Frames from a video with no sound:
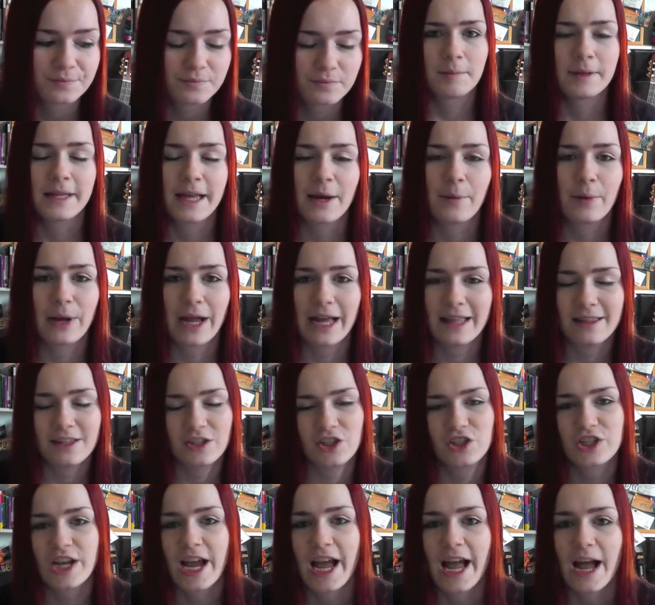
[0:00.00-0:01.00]
But yeah, we had
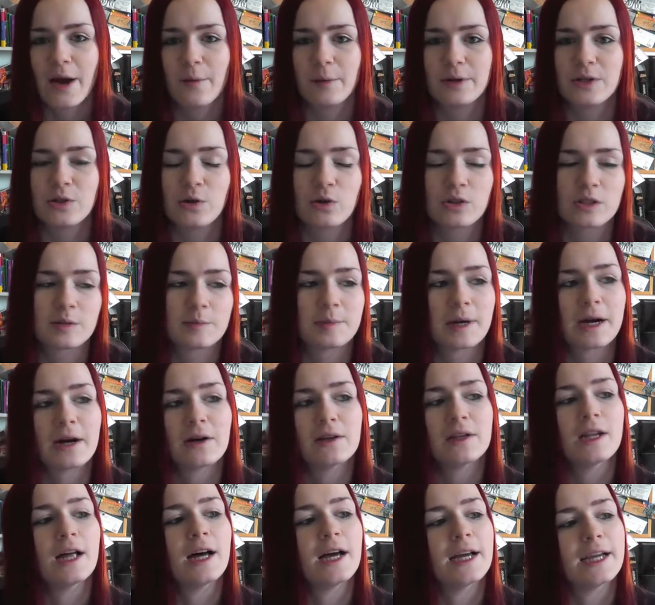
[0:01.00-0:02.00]
this chat and we talked
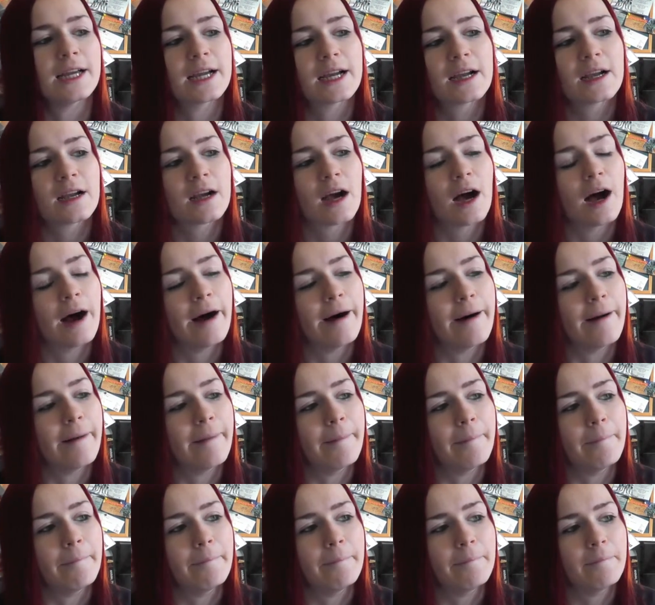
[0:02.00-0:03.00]
about like
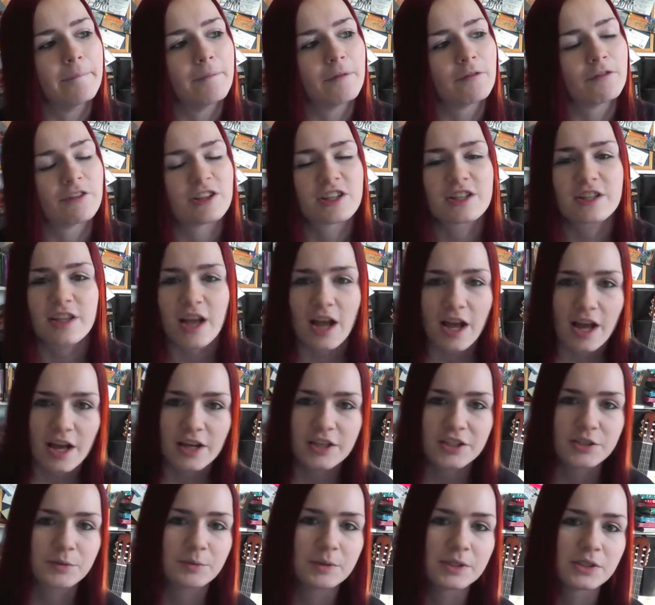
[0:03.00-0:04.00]

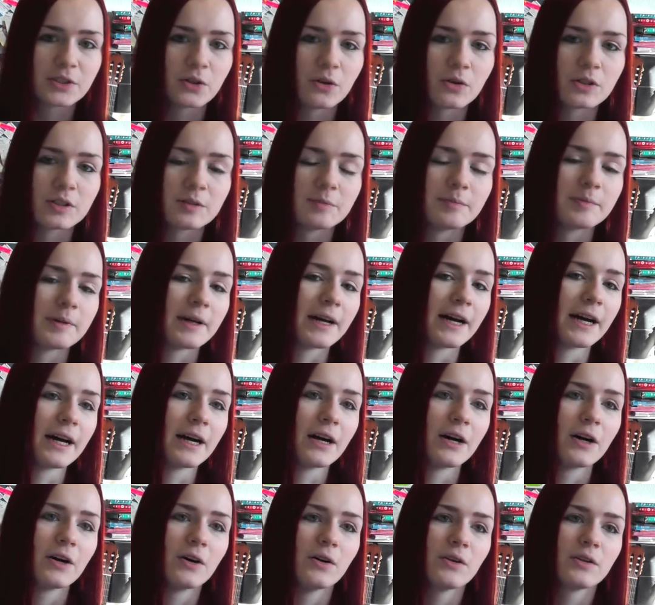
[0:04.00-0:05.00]
research, we talked
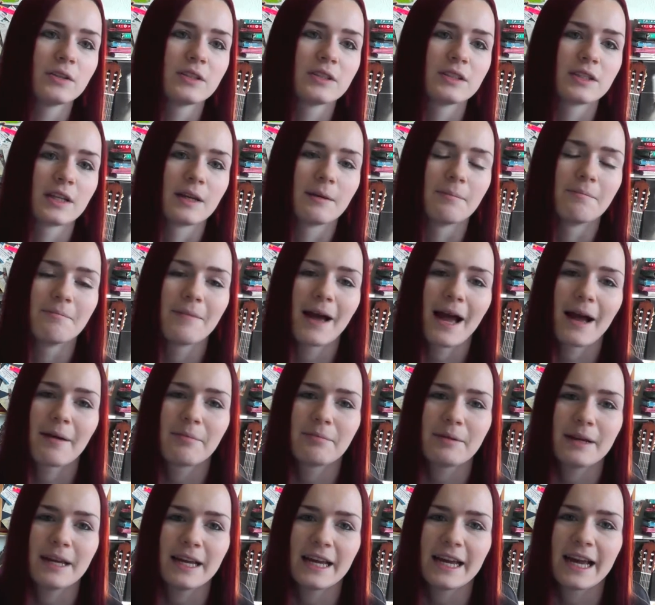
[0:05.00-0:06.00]
about
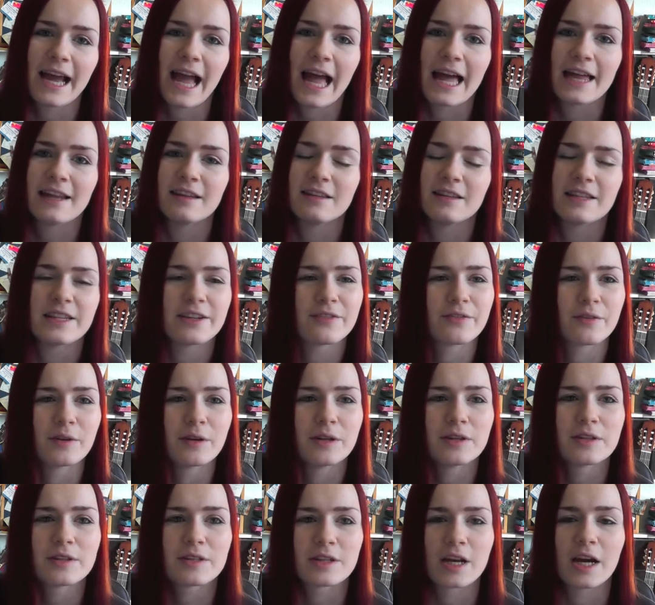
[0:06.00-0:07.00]
mapping and the
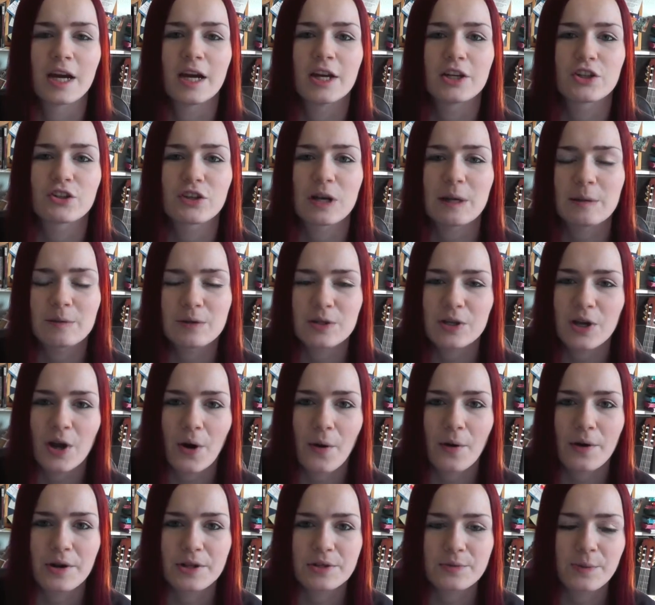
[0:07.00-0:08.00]
different trips you
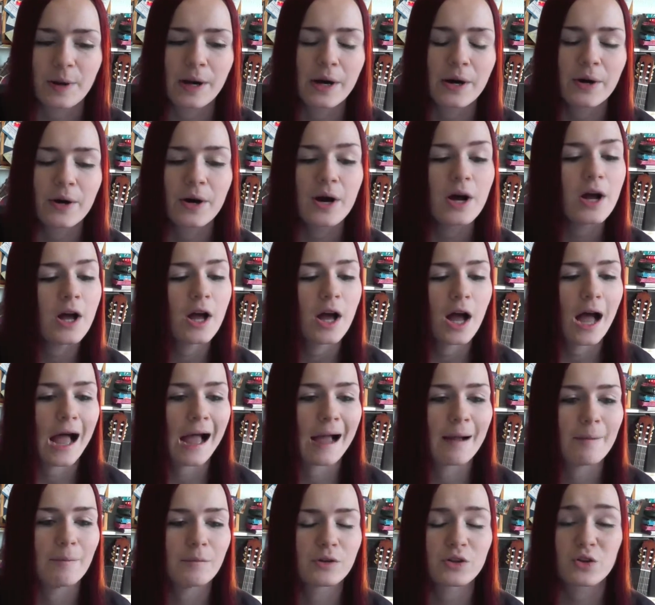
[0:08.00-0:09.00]
go on as well,
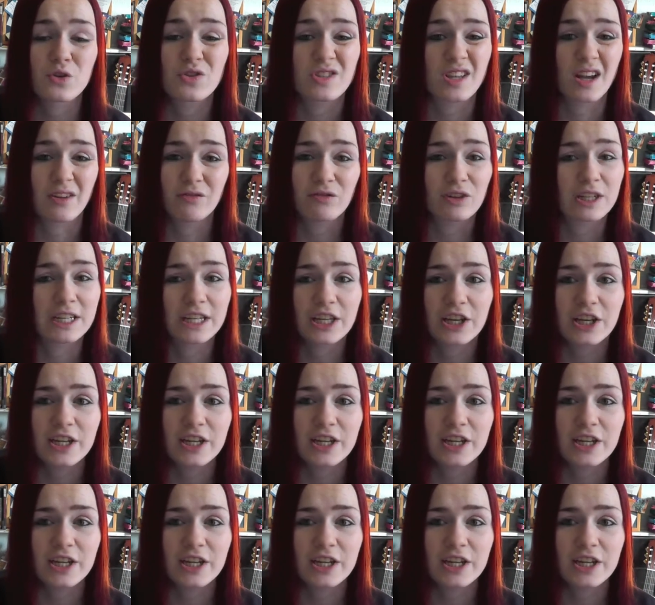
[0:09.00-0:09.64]
which all sound really